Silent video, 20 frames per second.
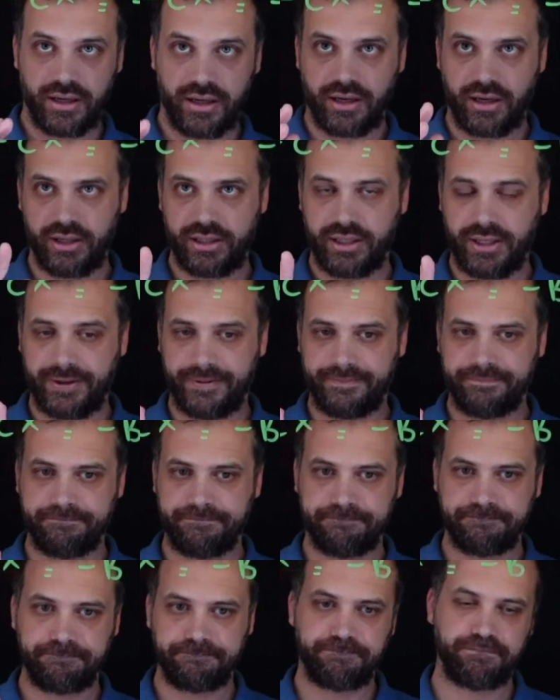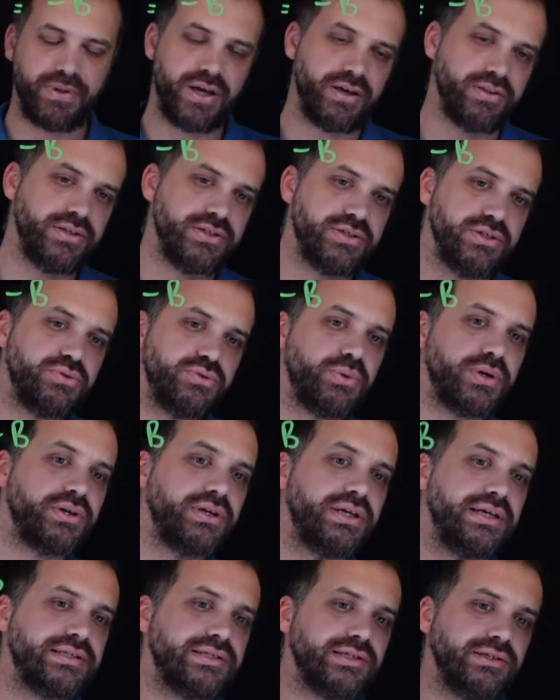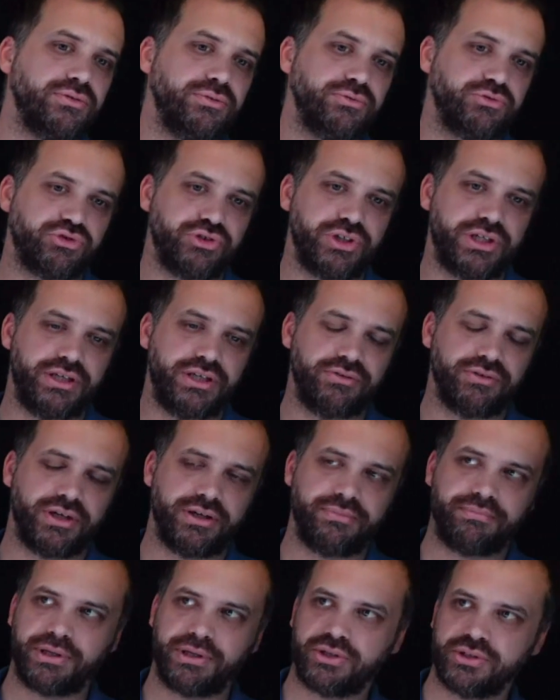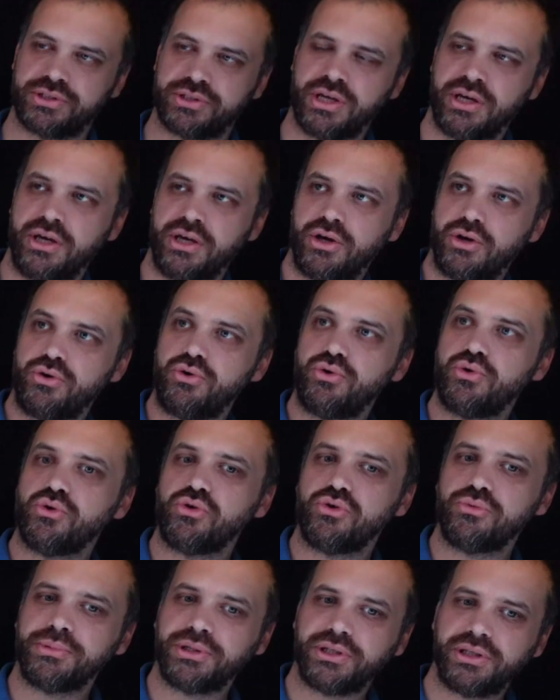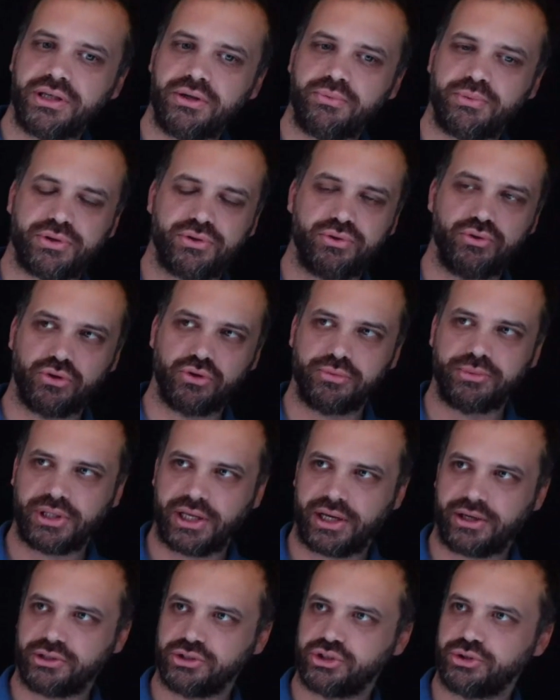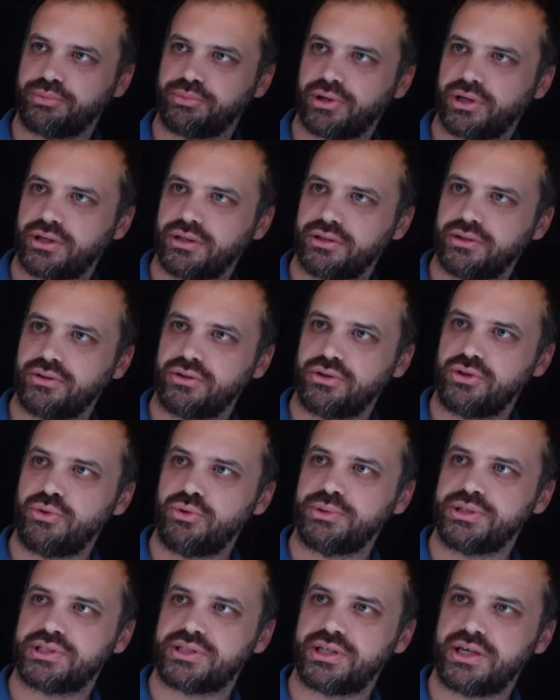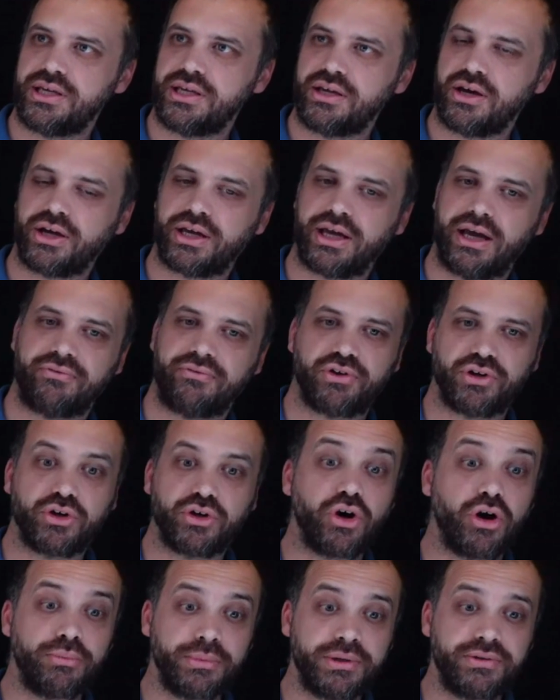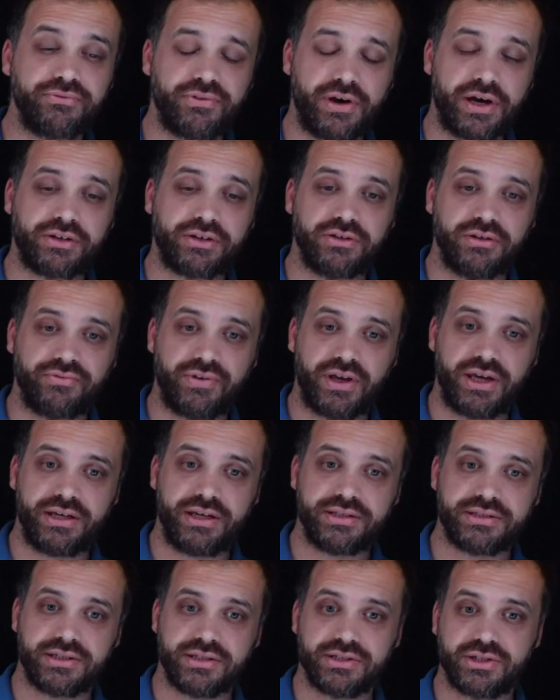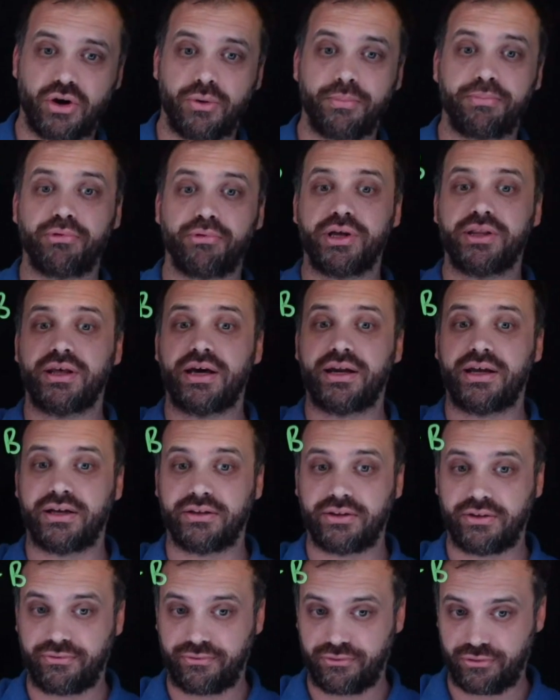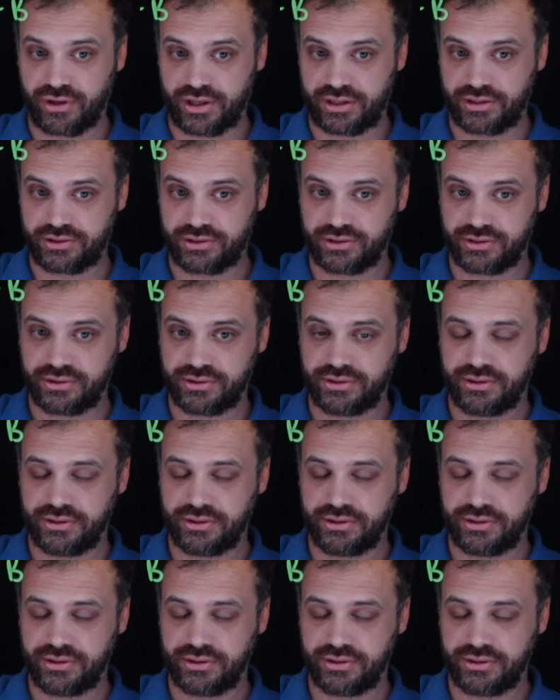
Okay, now this is where it gets a little tricky, right? Because normally with normal algebra, you would see, okay, I've got a common factor of x, so I'll bring that out the front.